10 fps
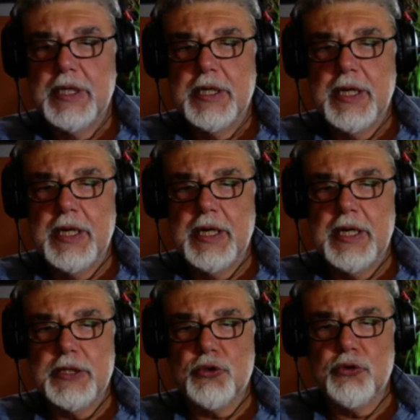
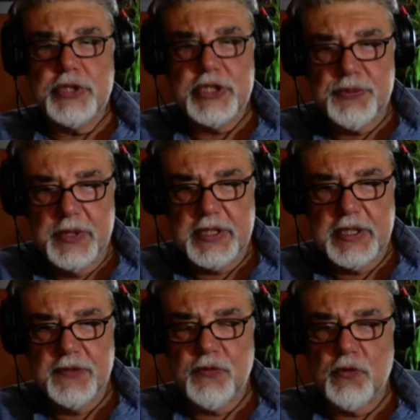Turkish military
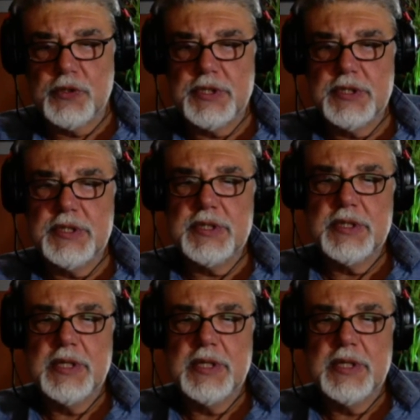forces,